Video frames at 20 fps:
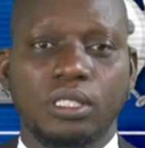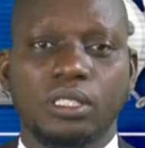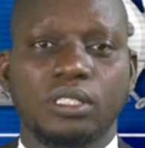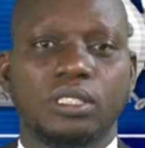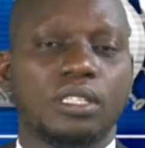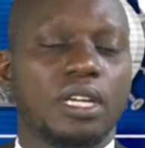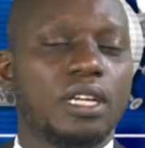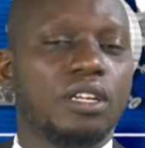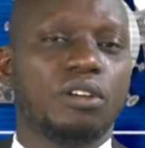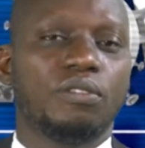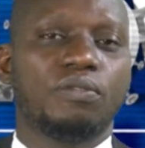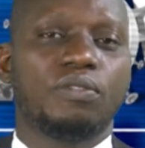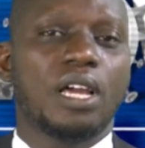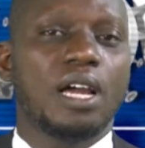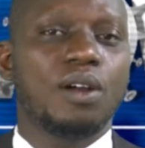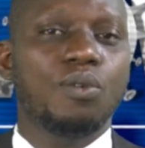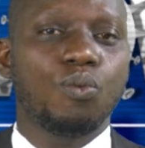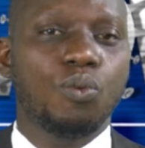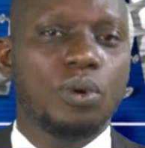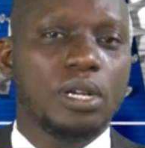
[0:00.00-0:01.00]
instead of
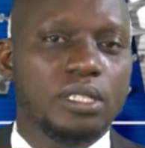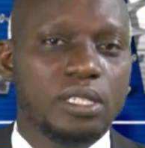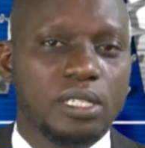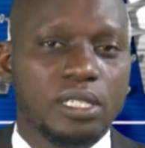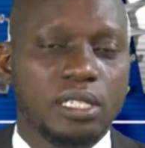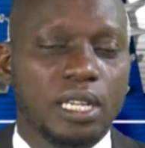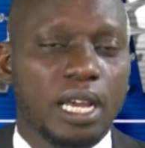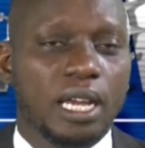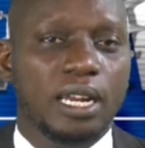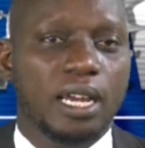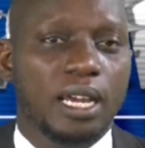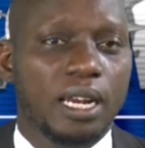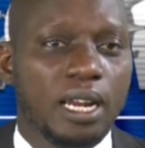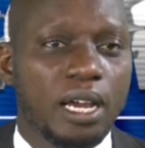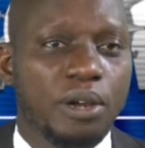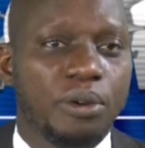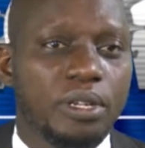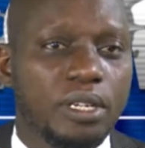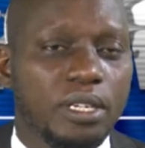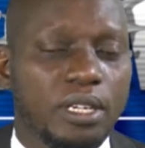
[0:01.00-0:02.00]
now waiting and
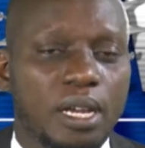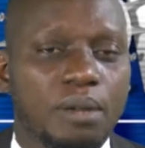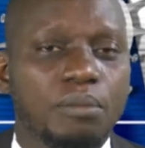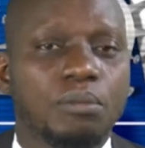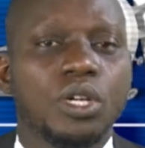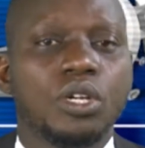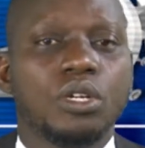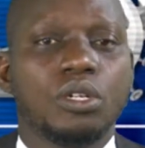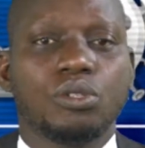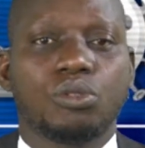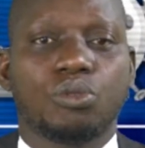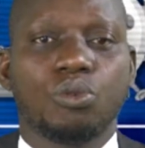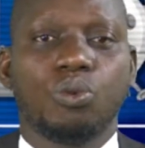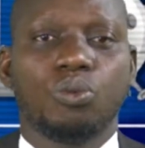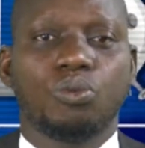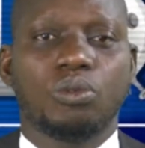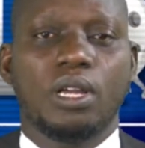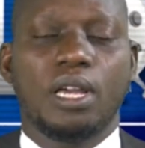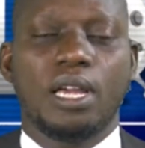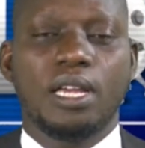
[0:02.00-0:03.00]
allowing them
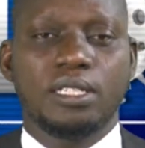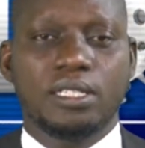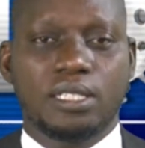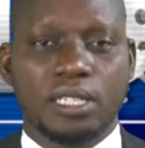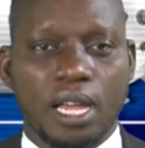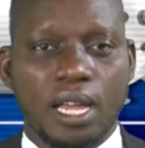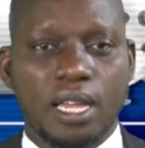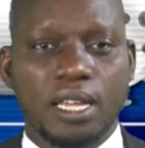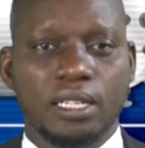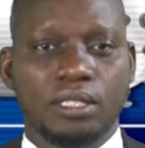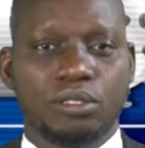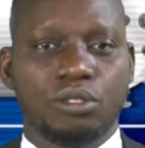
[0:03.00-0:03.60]
to enter,